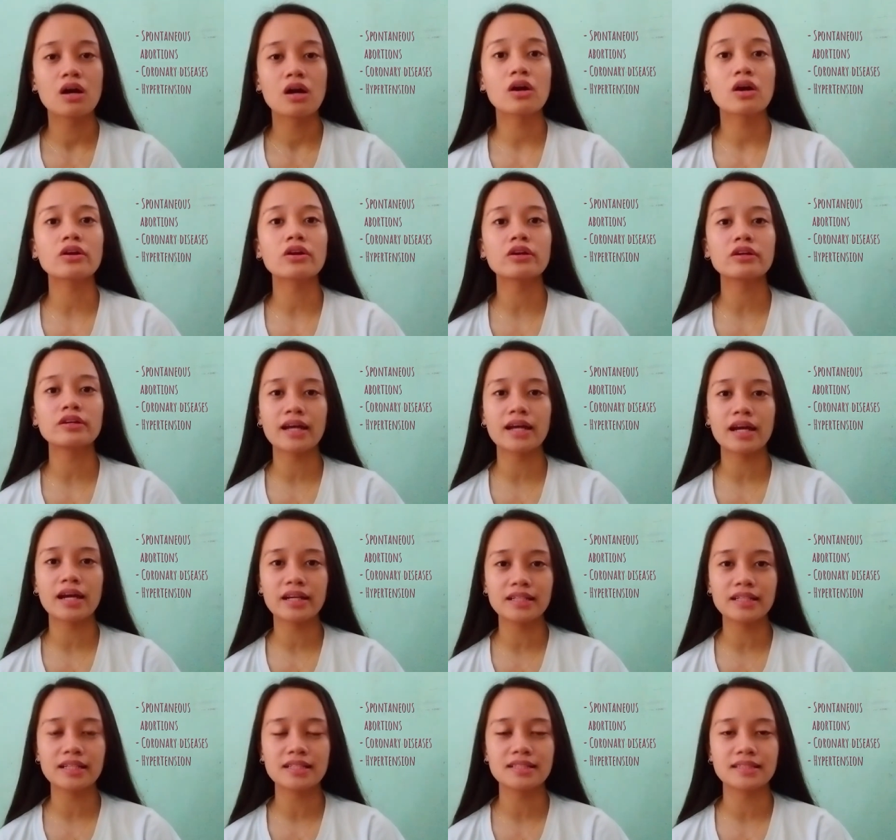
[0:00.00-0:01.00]

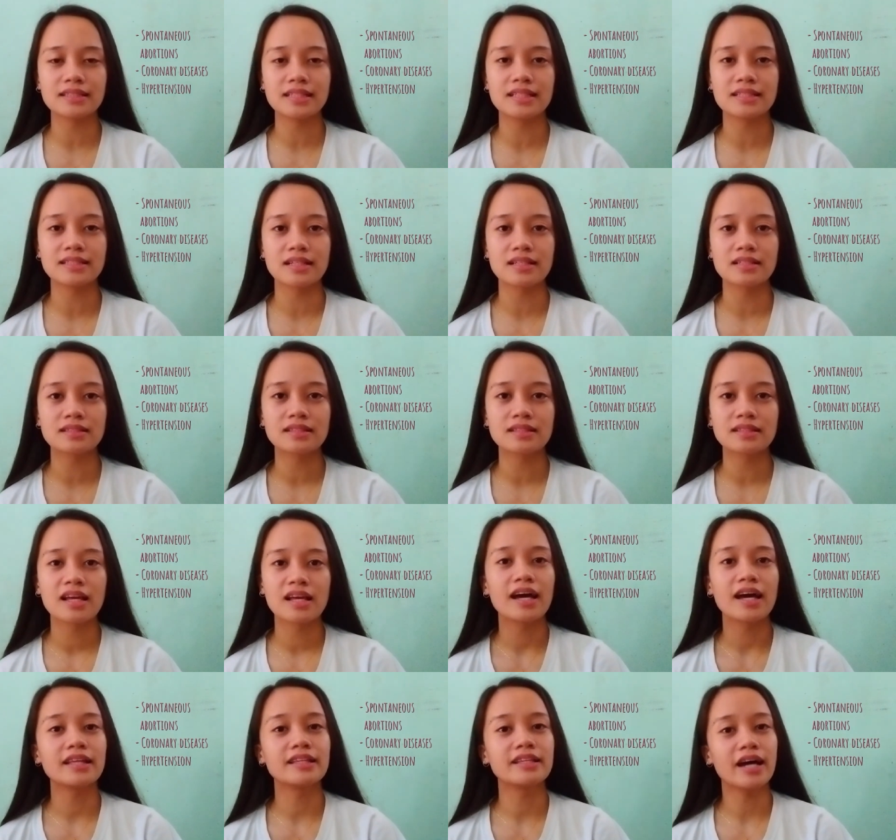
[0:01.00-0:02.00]
coronary diseases,
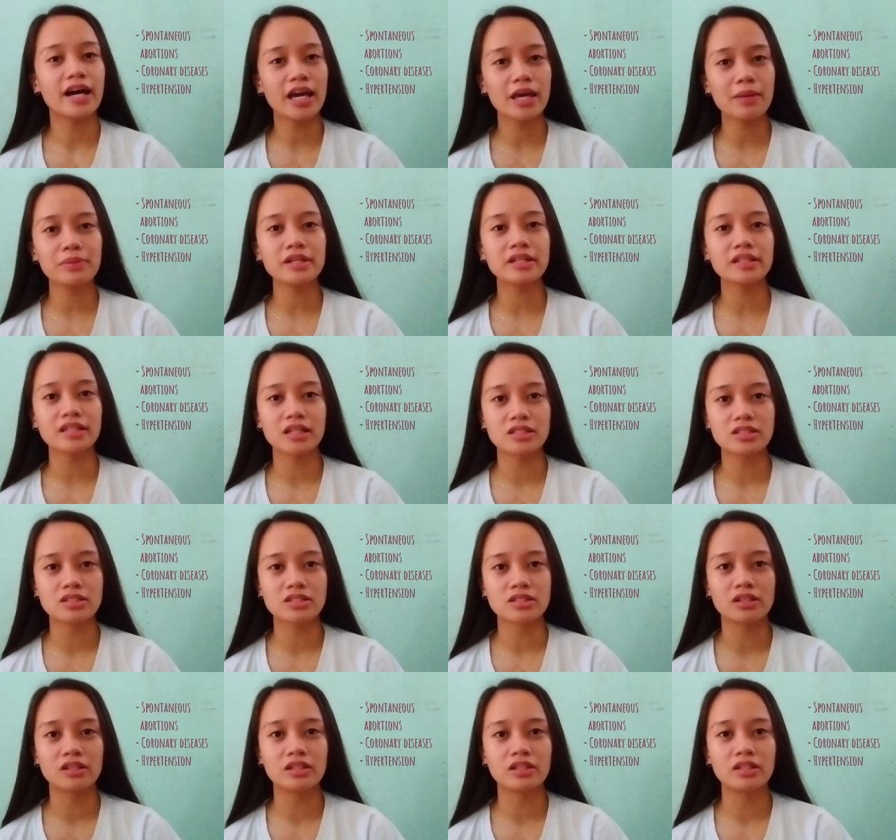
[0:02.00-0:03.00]
and
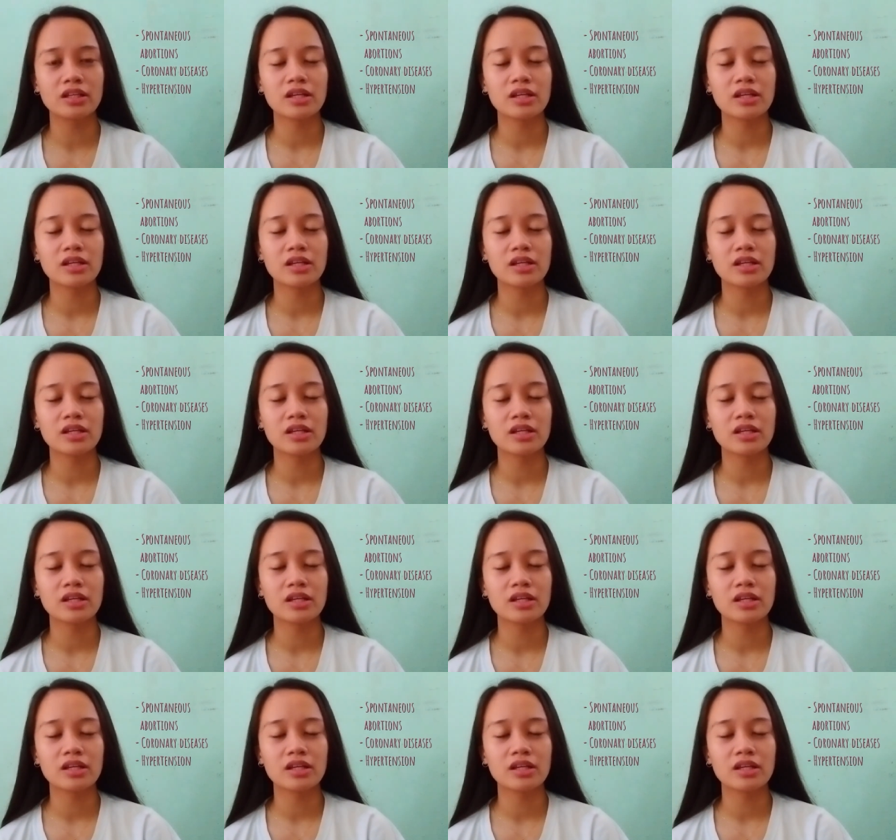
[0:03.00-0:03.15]
hypertension